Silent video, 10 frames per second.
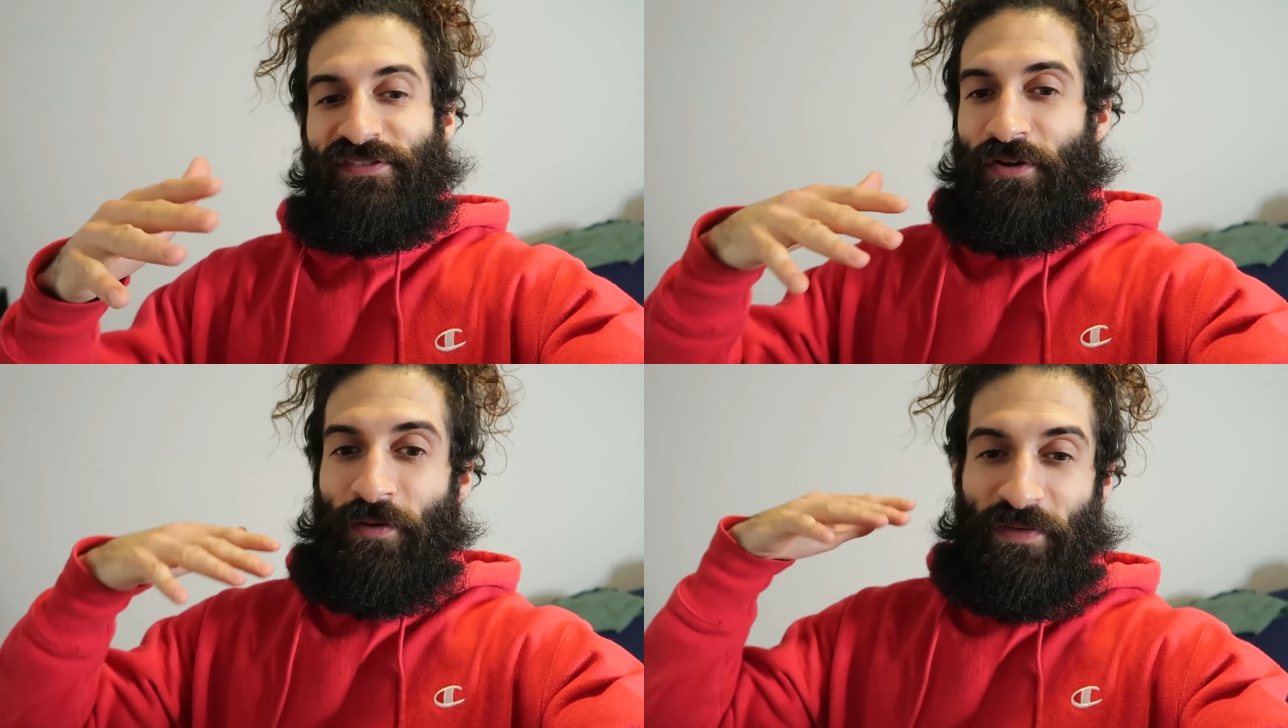
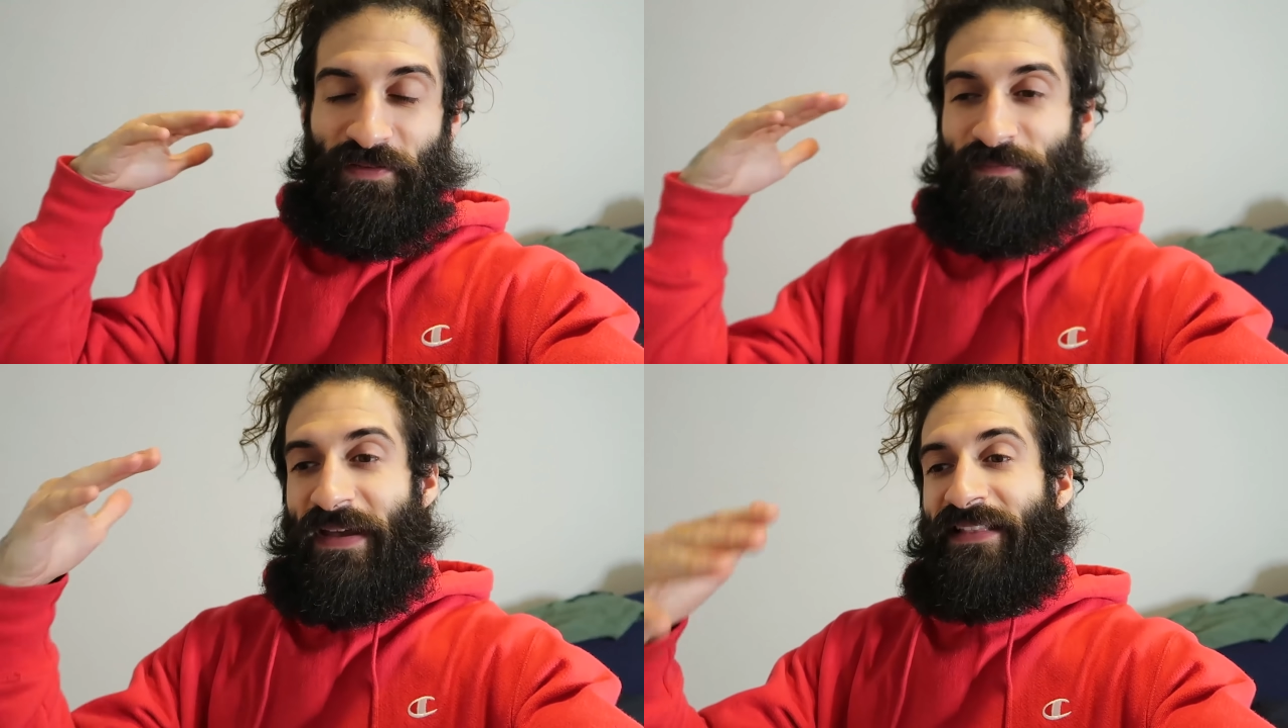So, I mean,
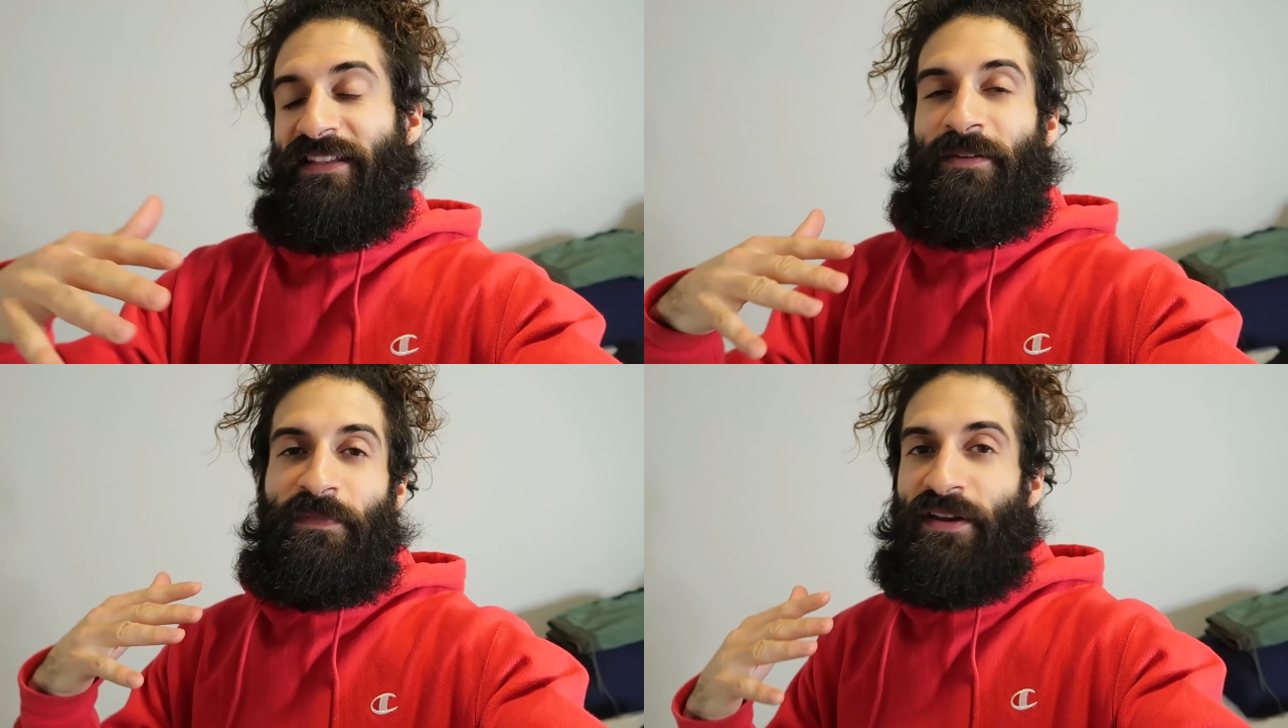the fact
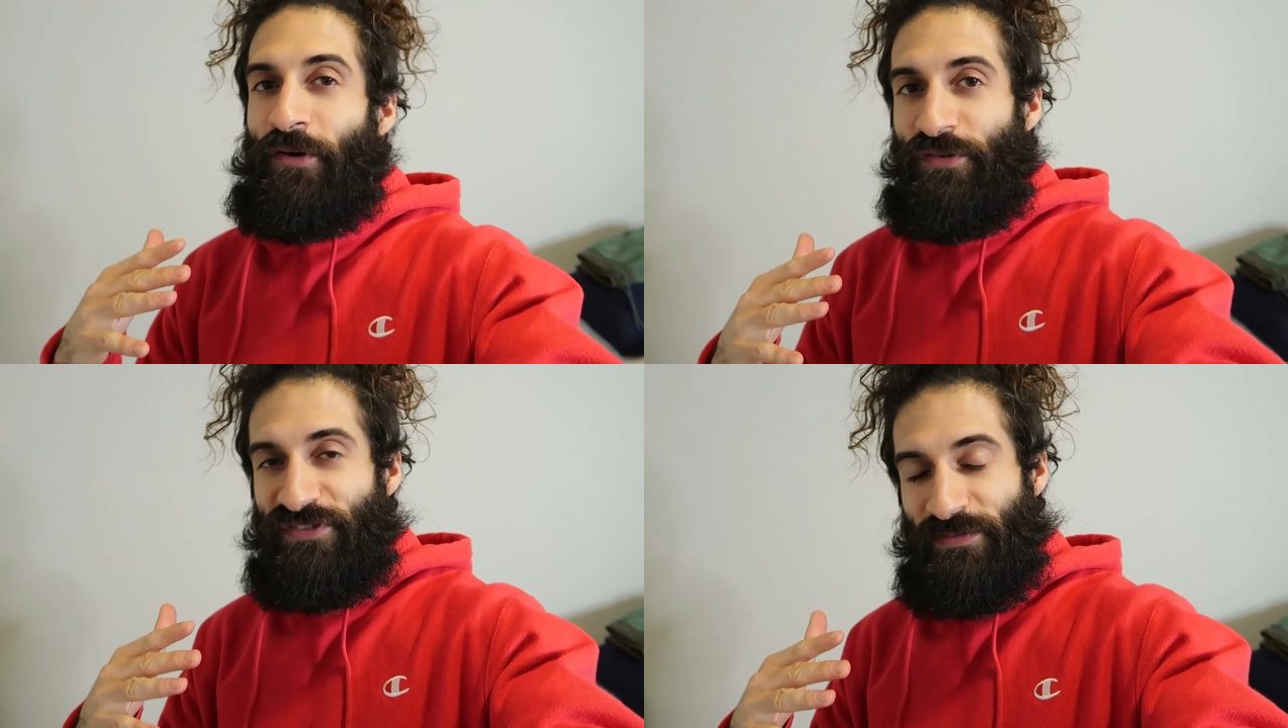that I'm
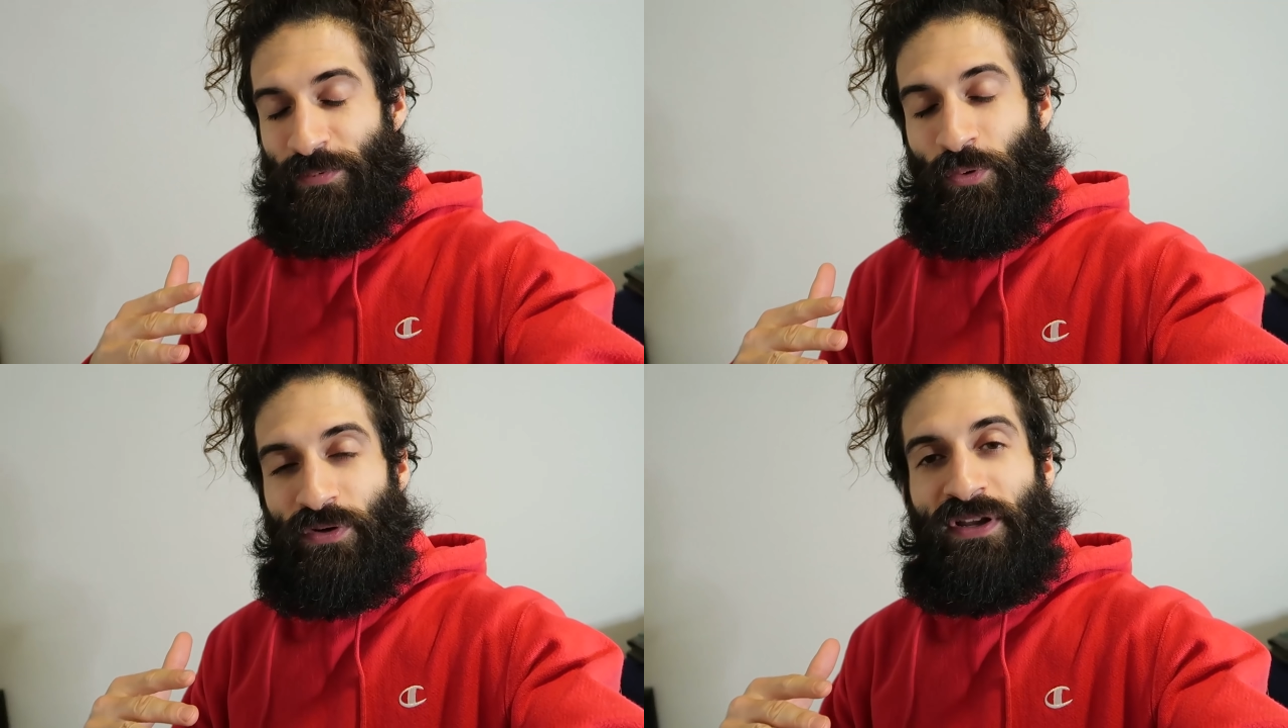getting all the
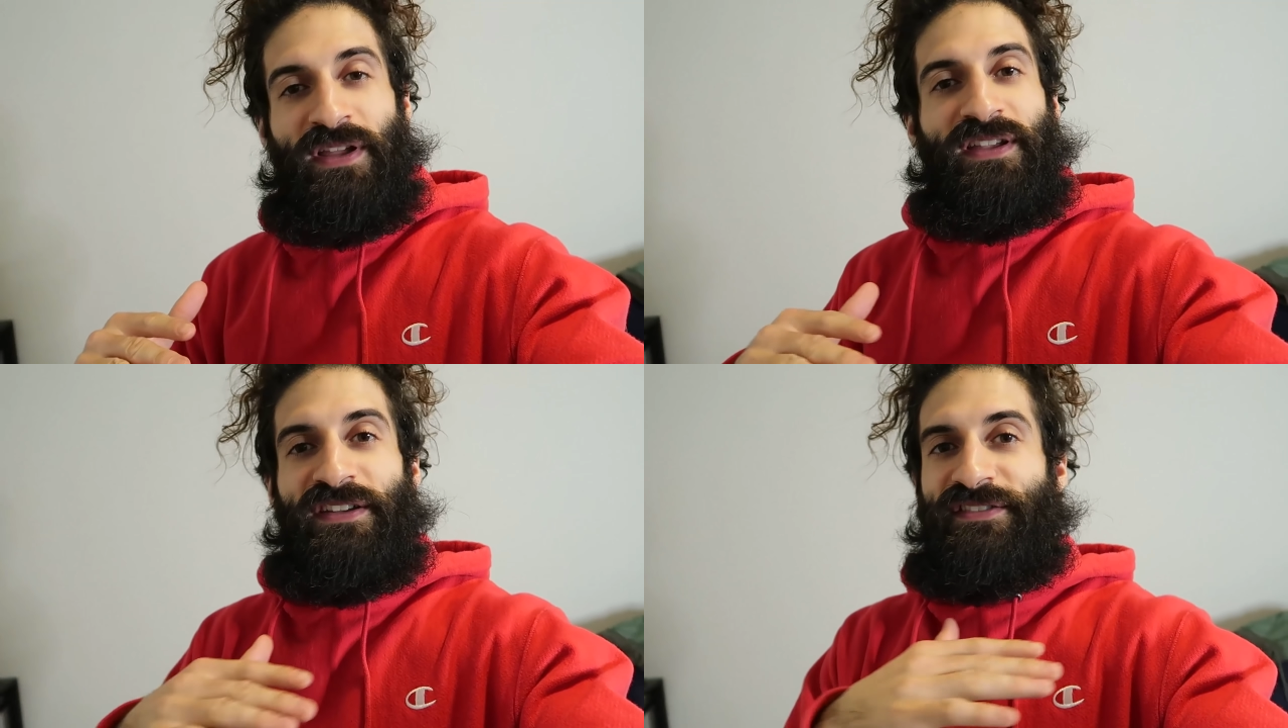support
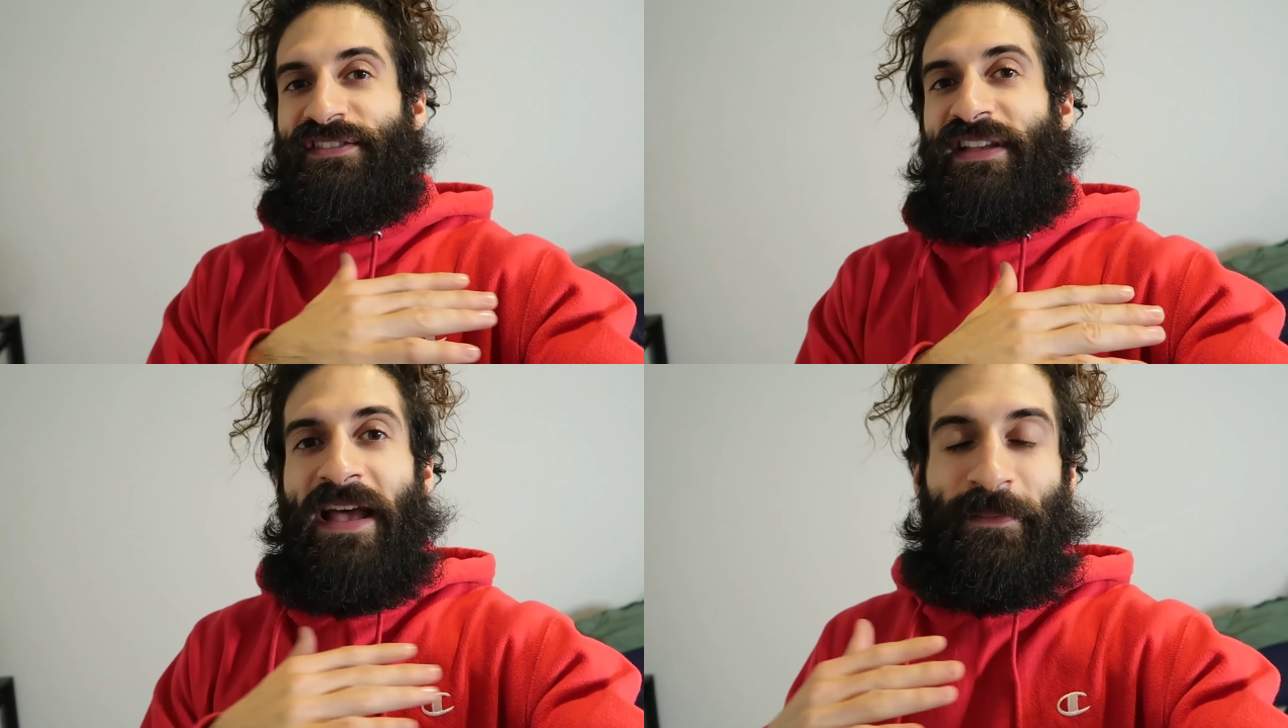is
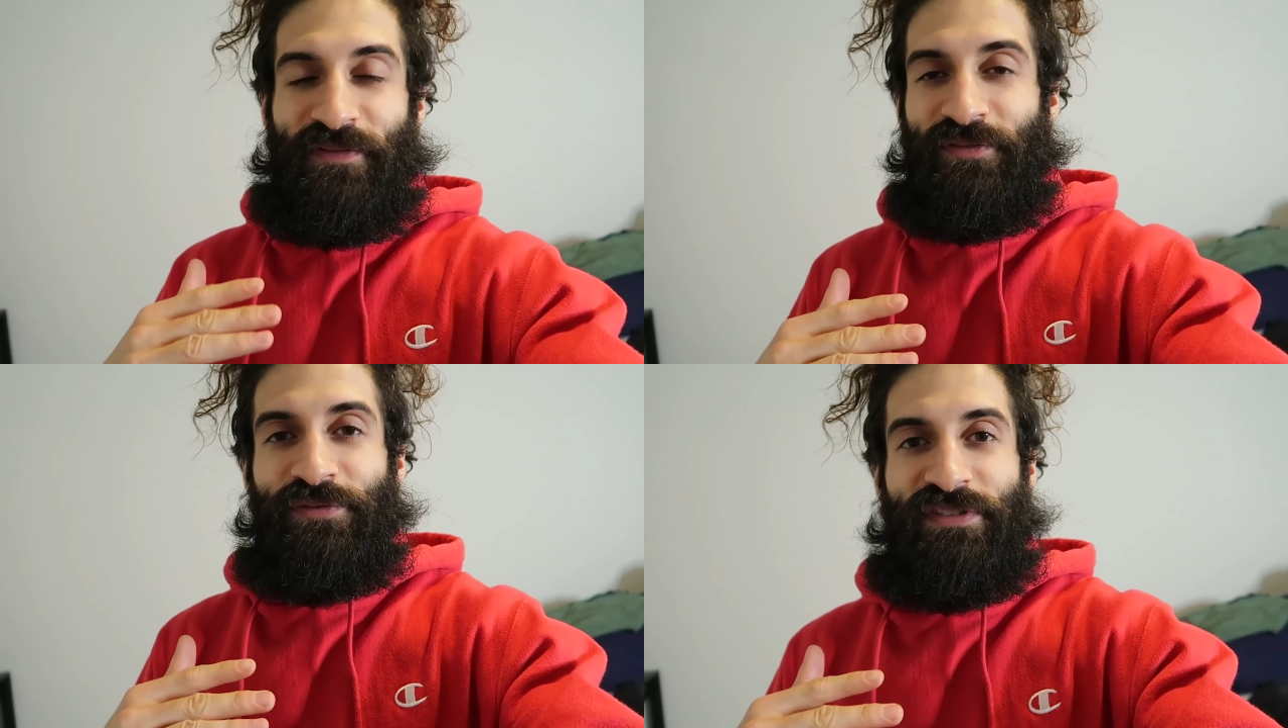just
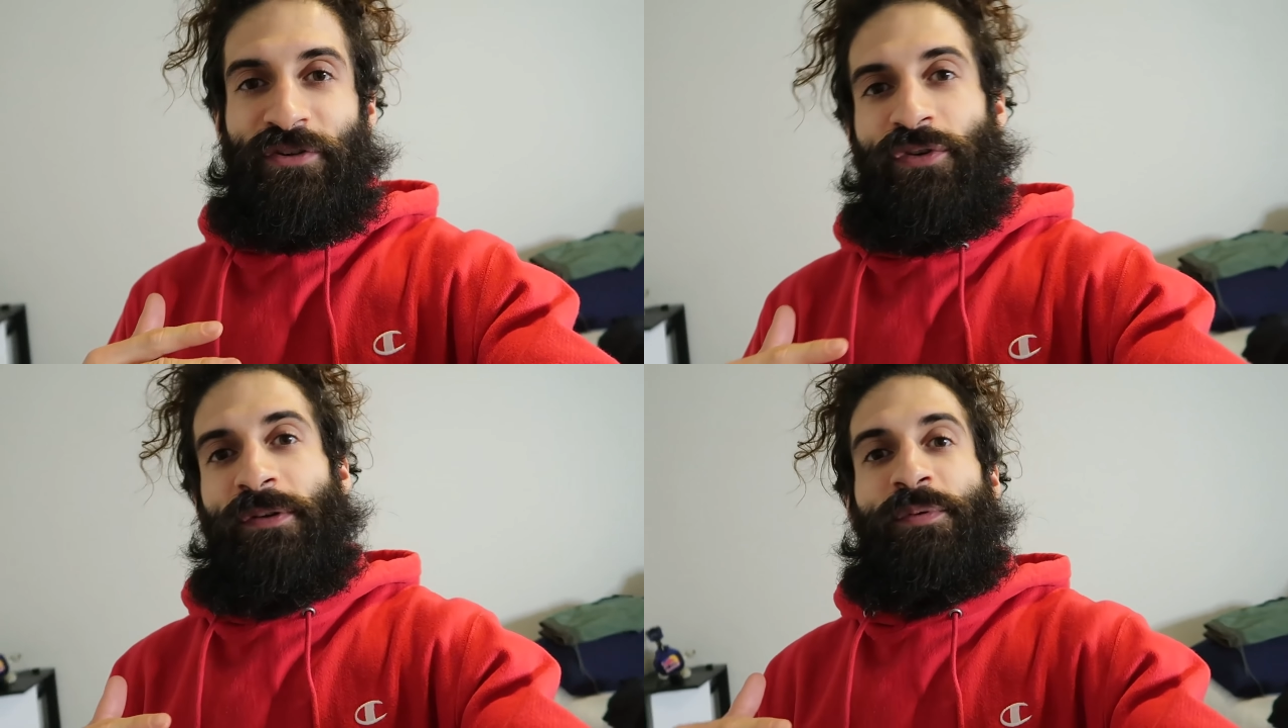absolutely
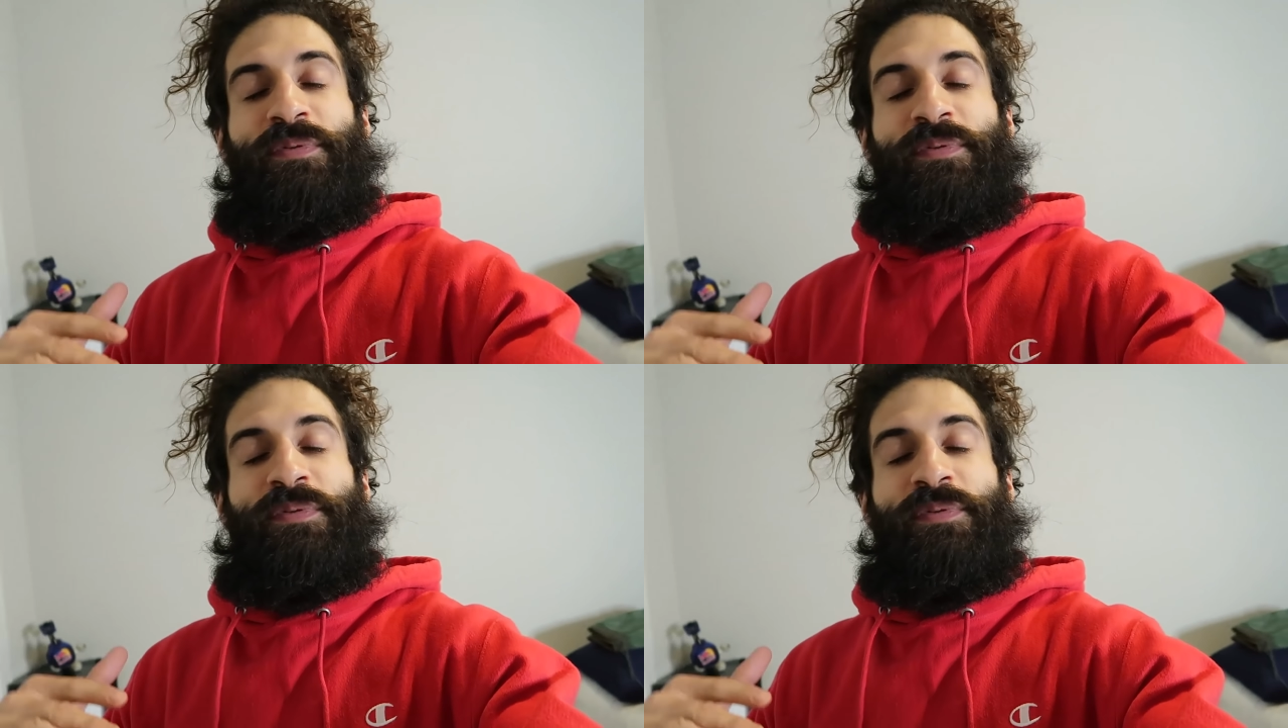incredible.